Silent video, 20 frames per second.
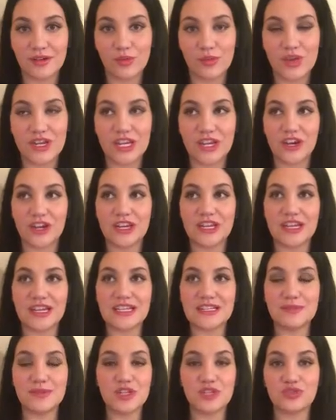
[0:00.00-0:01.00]
We're going to
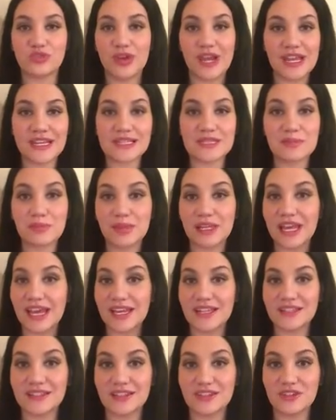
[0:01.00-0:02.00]
need to be
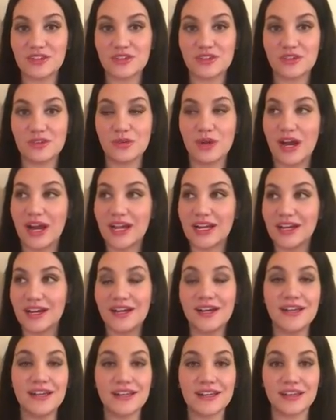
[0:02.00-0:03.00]
transplanted to a
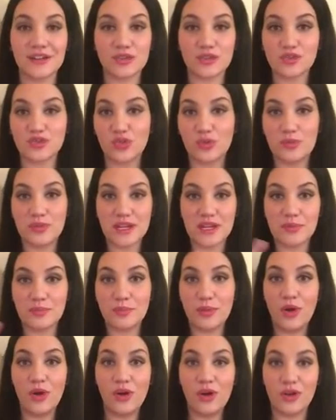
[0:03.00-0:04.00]
garden or to a bigger
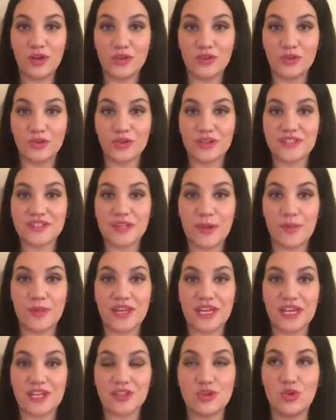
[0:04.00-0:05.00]
pot or to
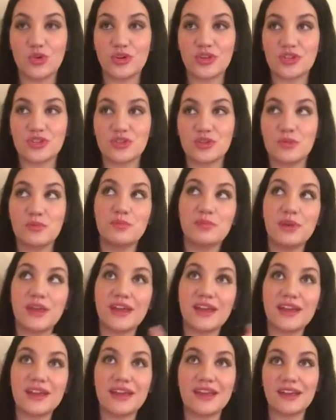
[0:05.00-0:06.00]
something in order to
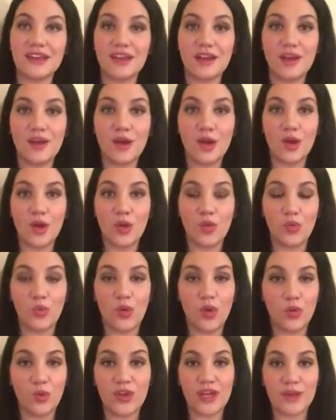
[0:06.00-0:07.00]
be
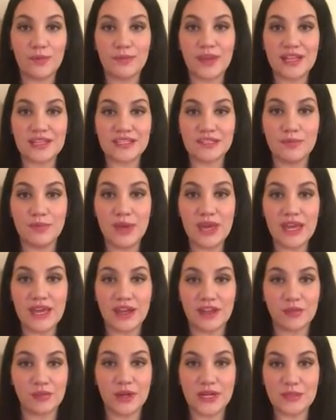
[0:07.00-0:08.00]
what we are meant to be.
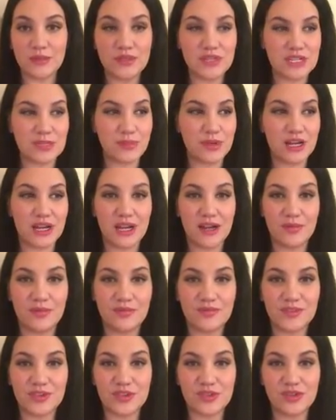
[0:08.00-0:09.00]
Otherwise we just
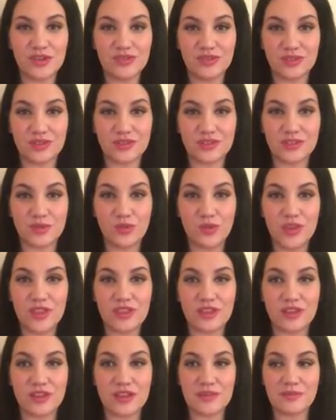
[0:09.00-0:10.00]
become shriveled and
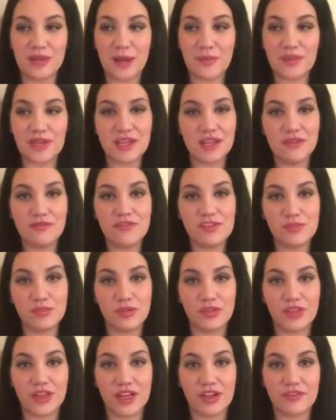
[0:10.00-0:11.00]
withered. It might be
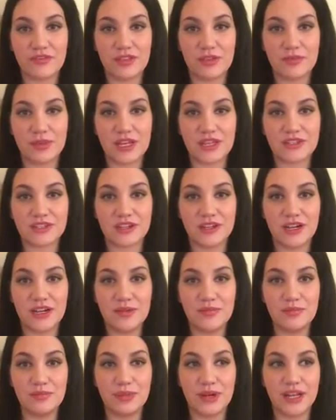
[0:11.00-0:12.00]
comfortable there for the
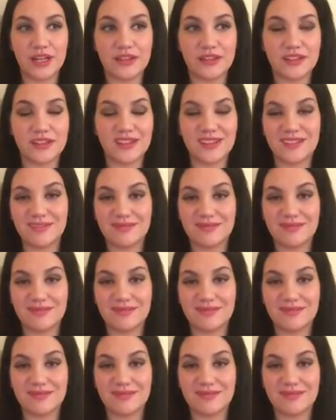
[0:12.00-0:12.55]
meantime, but